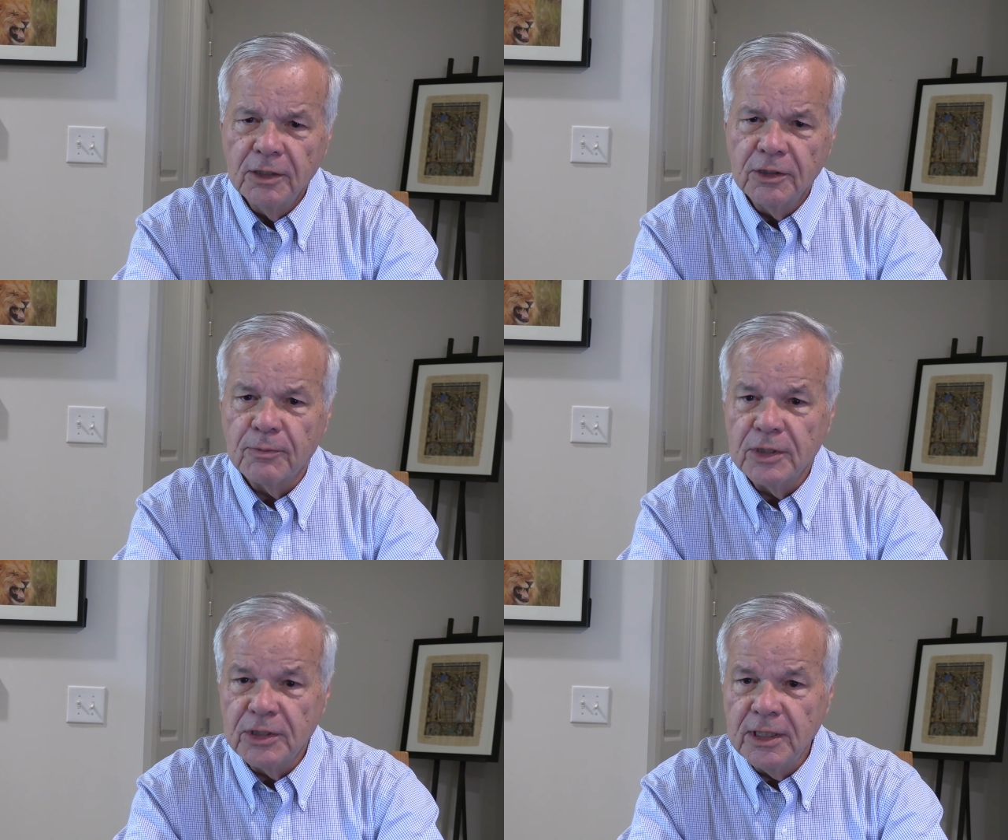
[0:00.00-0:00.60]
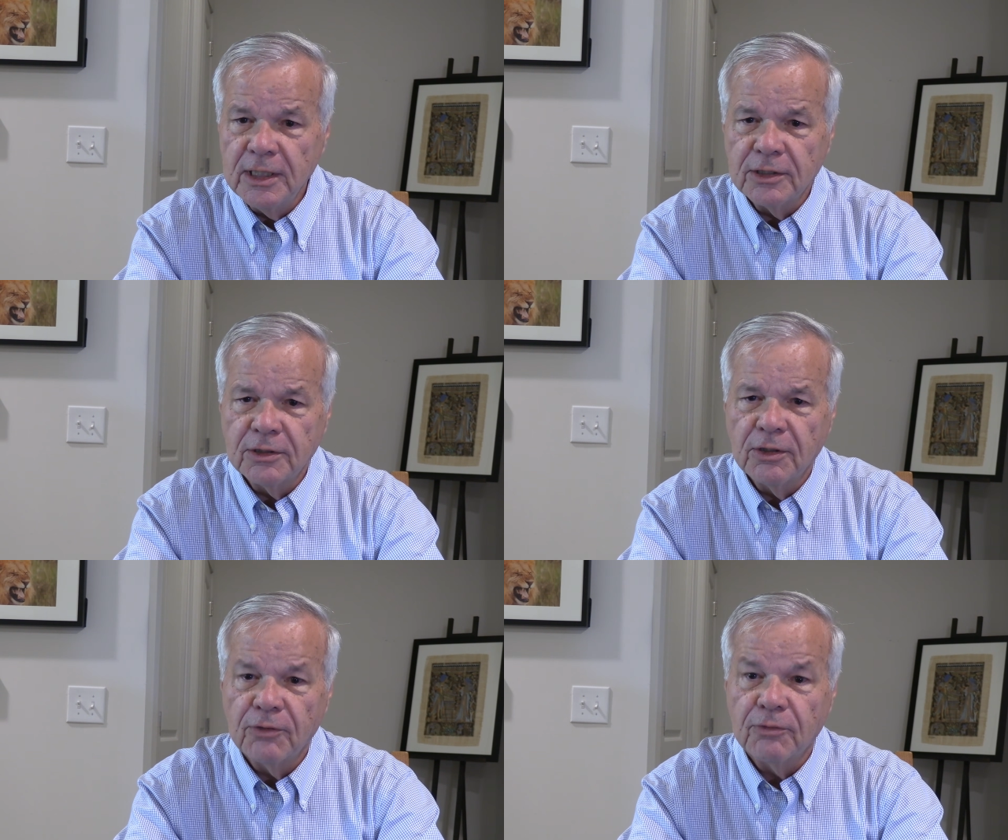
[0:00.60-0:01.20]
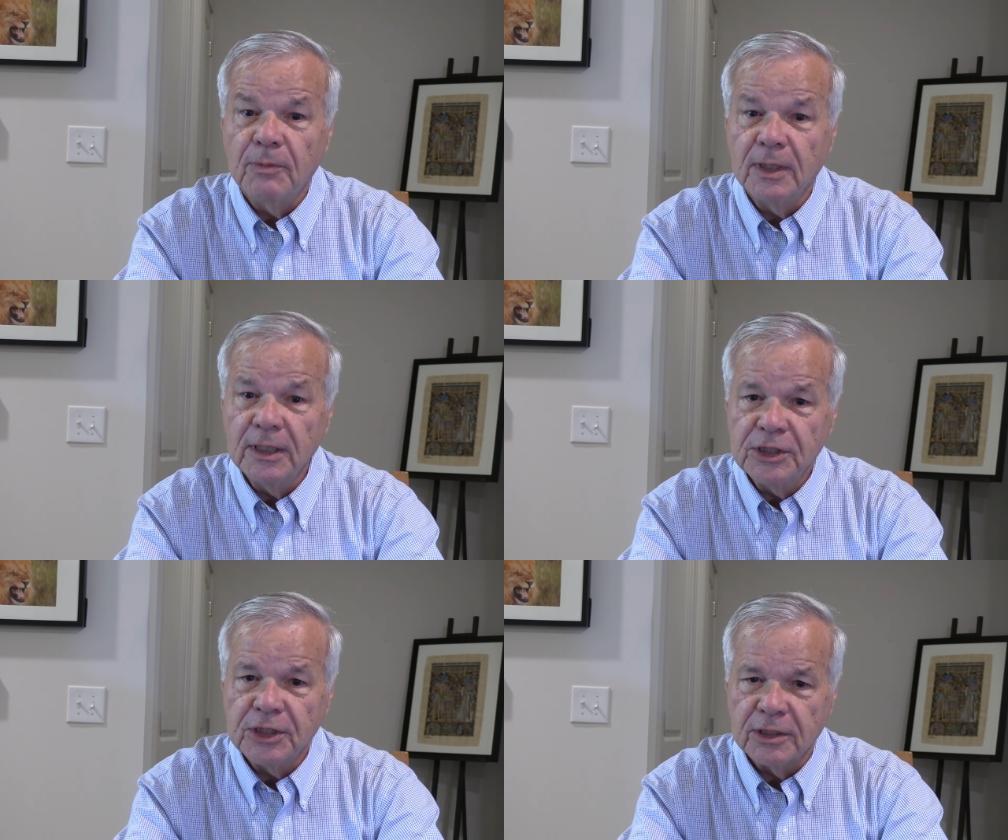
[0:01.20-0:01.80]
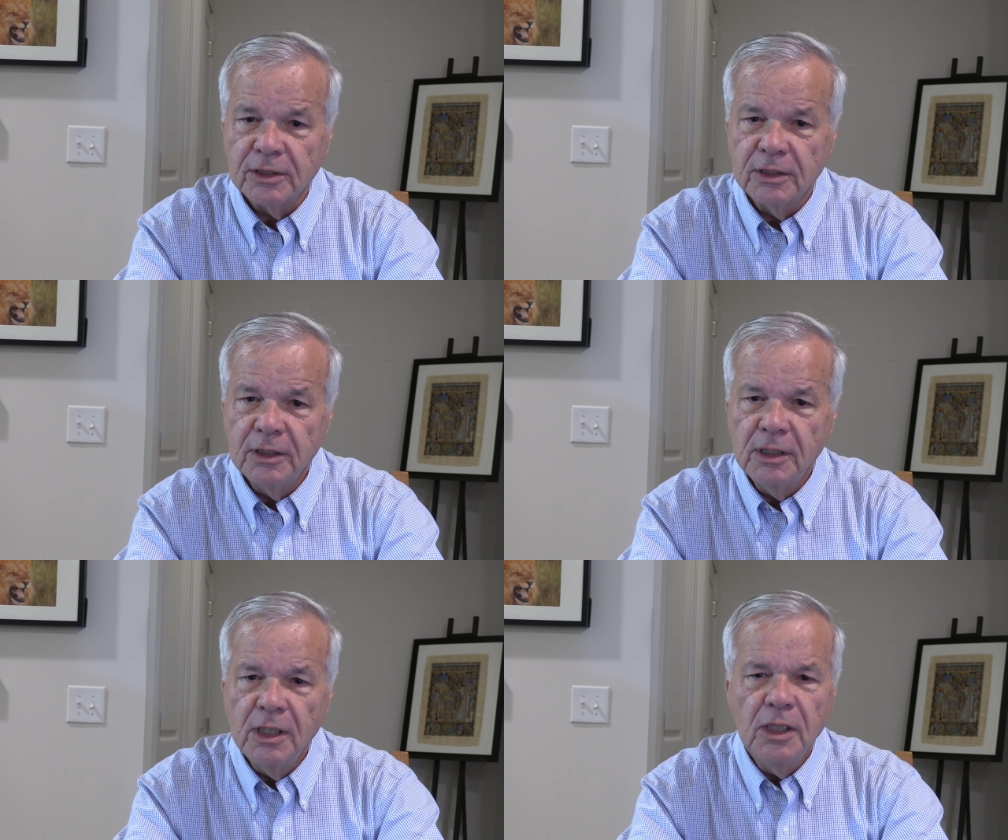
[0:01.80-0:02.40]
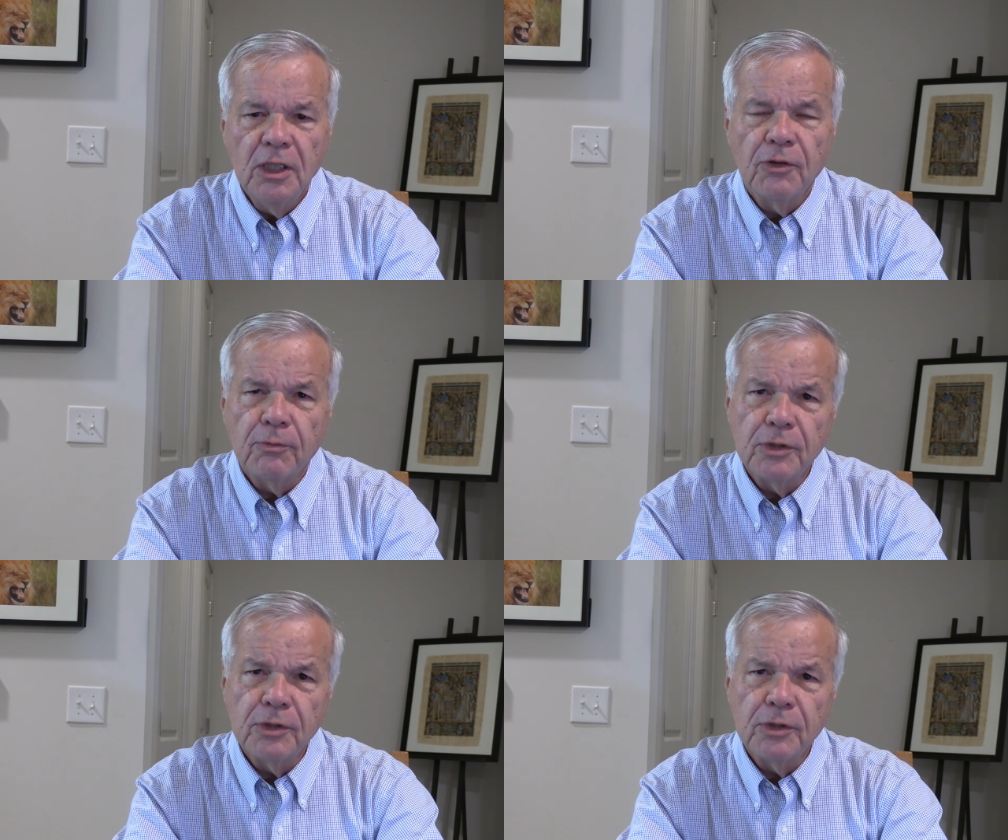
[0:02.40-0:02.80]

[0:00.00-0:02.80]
to resist through militias. The